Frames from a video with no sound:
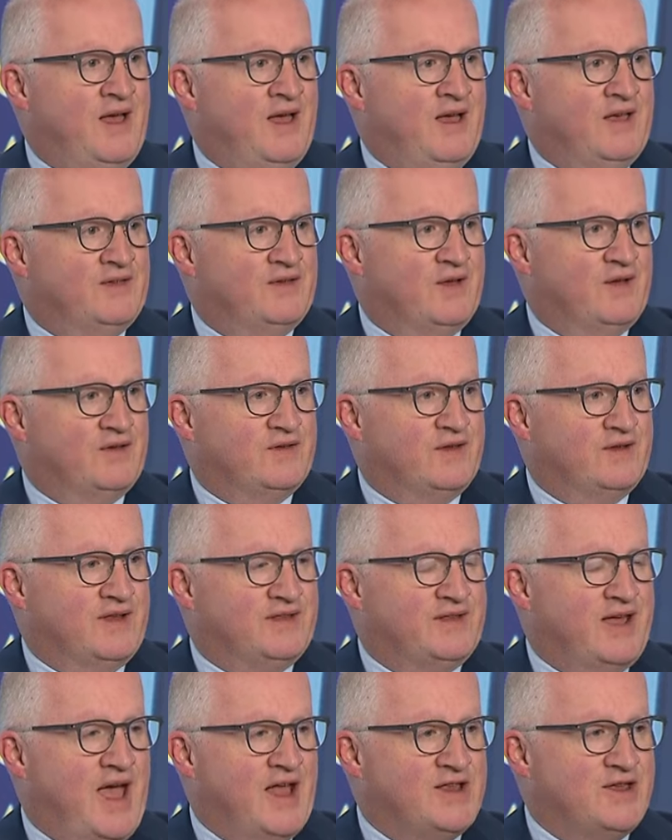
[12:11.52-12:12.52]
So the
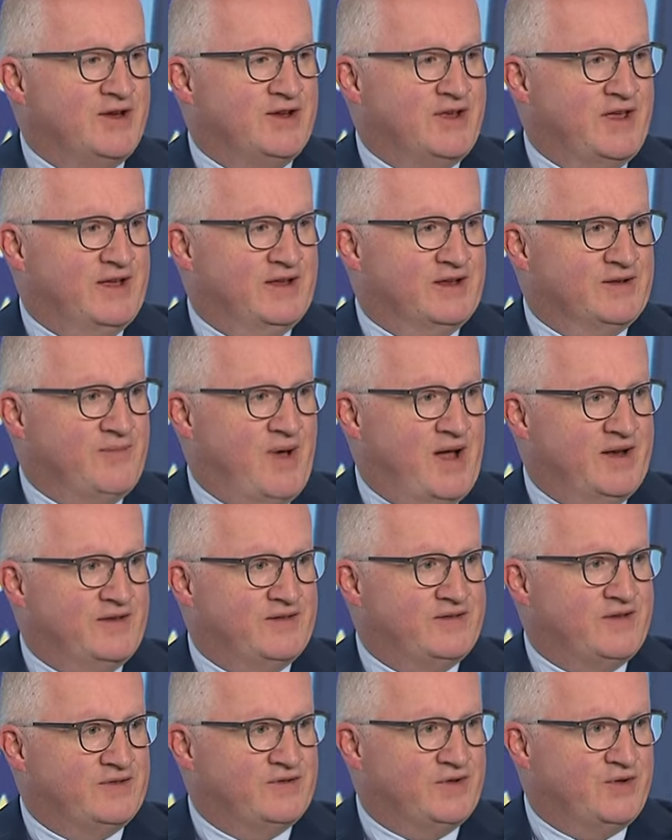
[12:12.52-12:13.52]
10-year yield minus
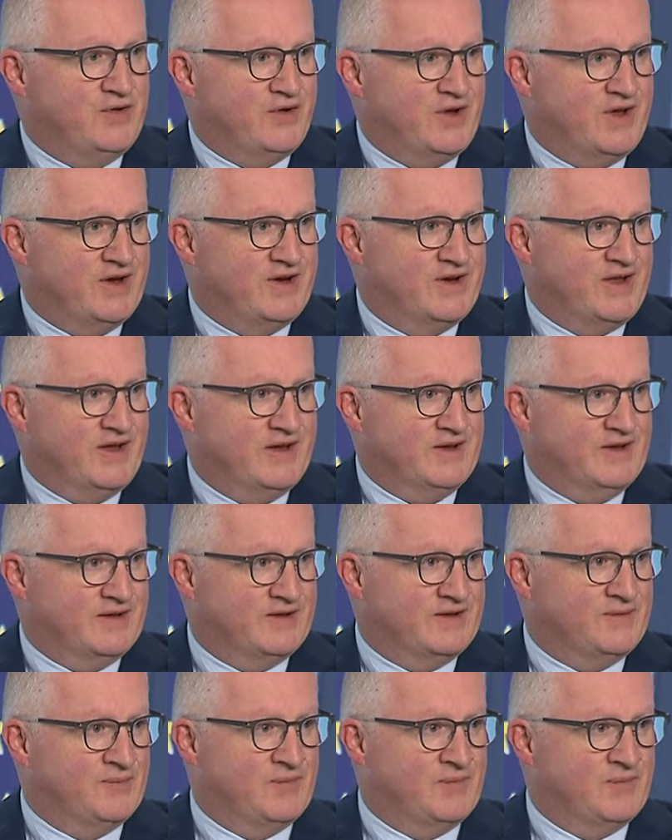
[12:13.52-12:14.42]
the 2-year yield.